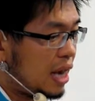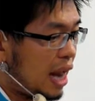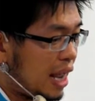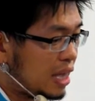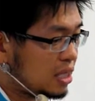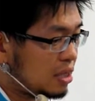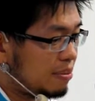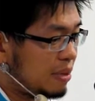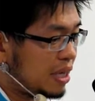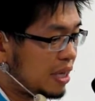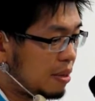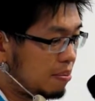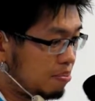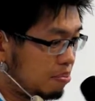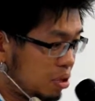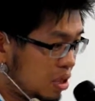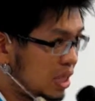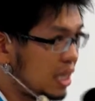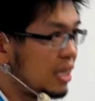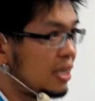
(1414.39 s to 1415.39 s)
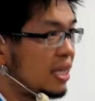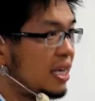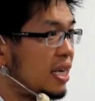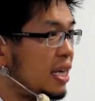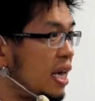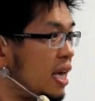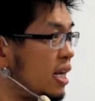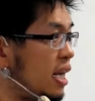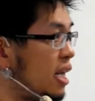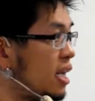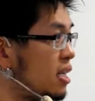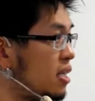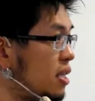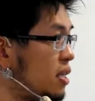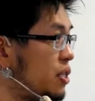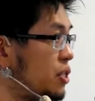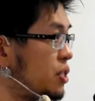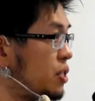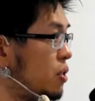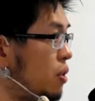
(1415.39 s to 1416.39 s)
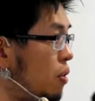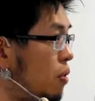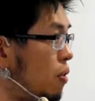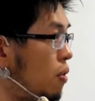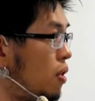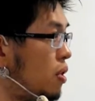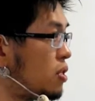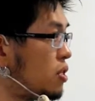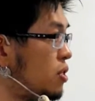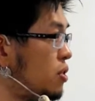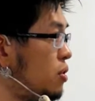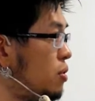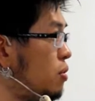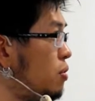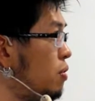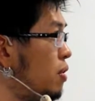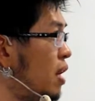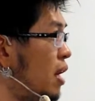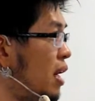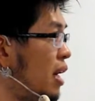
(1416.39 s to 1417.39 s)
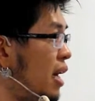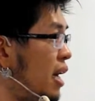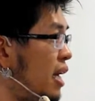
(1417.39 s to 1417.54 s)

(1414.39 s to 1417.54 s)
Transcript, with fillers: it has to be completely in English, or two,